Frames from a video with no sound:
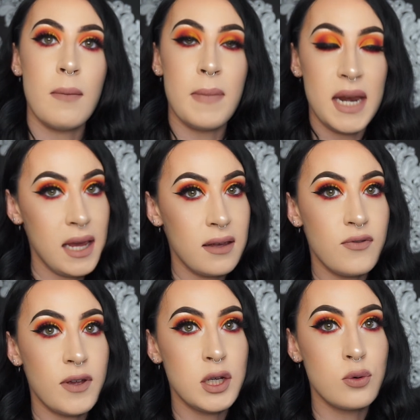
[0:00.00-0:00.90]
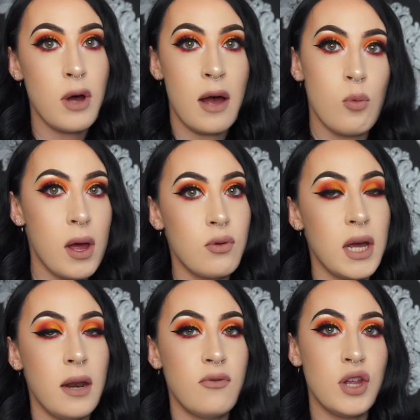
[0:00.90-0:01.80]
my next video I will
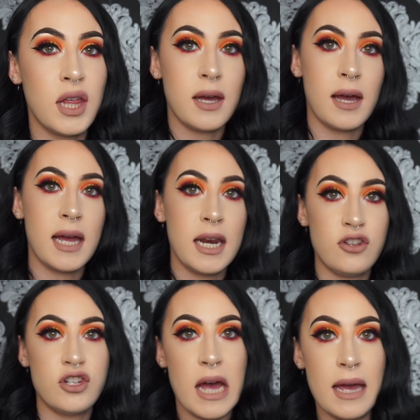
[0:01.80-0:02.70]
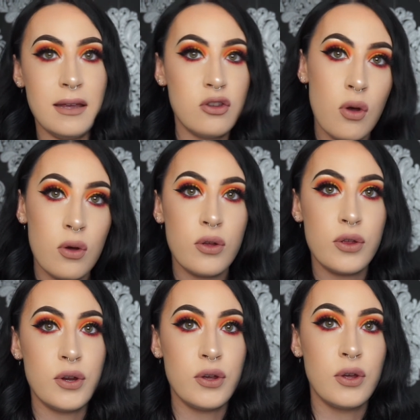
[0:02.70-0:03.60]
kind of do like a kind of chatty talk
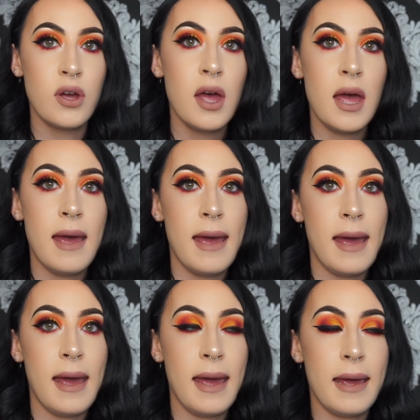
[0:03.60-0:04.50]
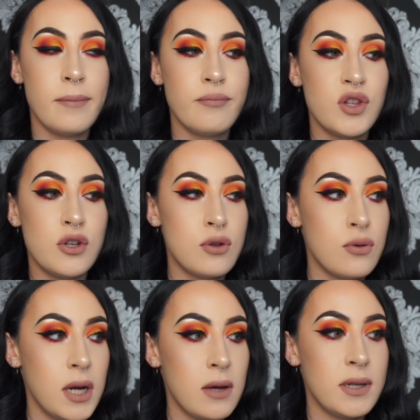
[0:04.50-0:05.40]
through
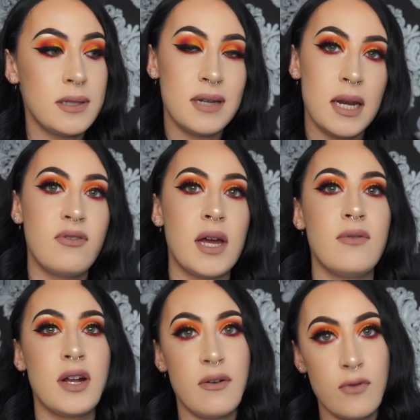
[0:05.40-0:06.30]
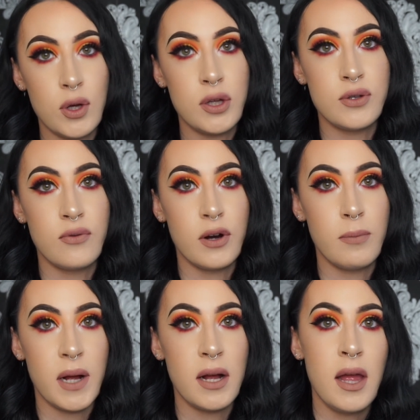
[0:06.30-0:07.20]
tutorial instead of kind of like a
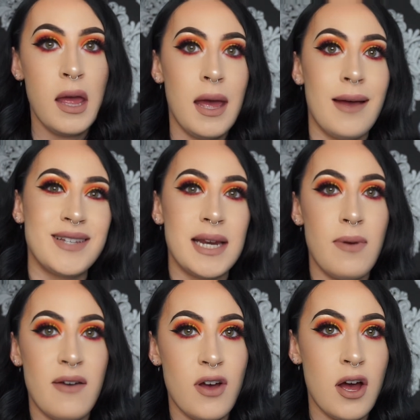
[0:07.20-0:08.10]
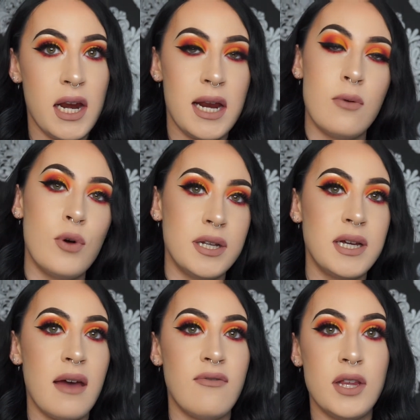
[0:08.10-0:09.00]
voiceover, but I was in a bit of a hurry and I wanted to
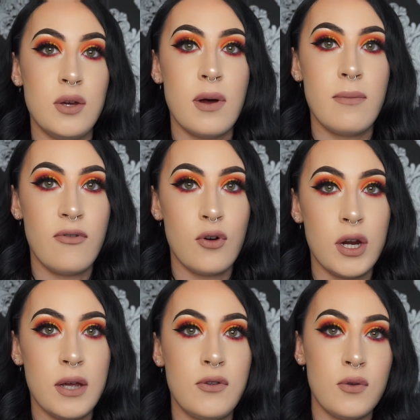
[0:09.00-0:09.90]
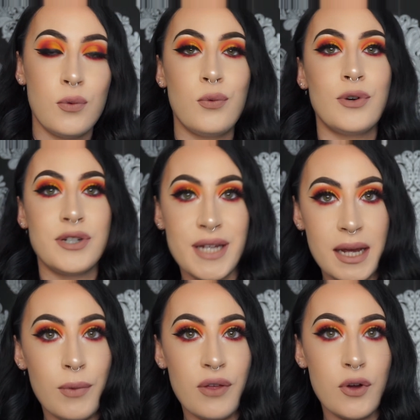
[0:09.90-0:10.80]
get a video up for you, so we're
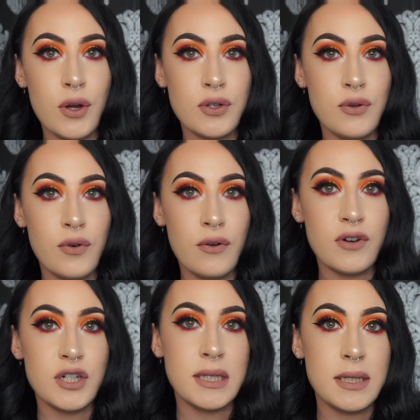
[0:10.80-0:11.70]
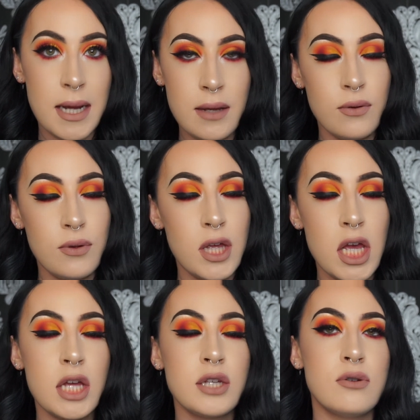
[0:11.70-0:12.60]
sticking with the voiceover for just now.
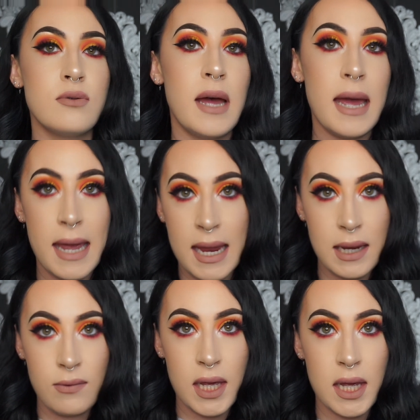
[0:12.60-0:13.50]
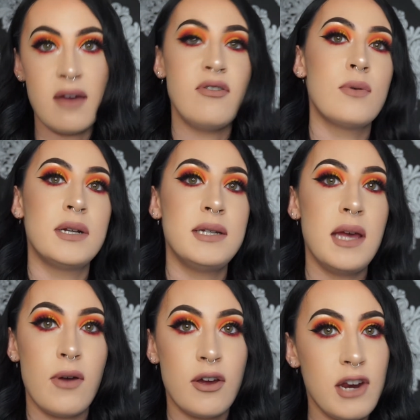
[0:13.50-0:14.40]
So anyway, if you want to
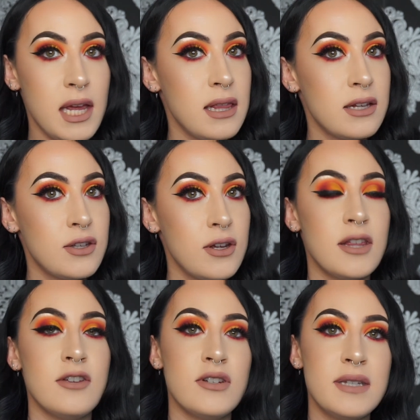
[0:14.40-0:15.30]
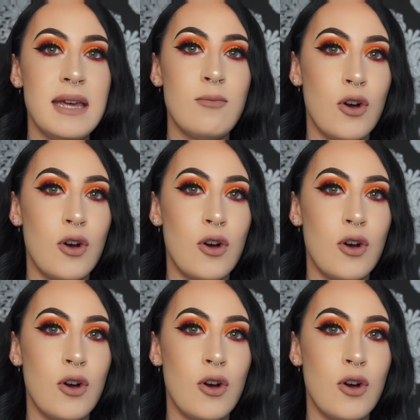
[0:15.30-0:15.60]
see how I created this look, then just keep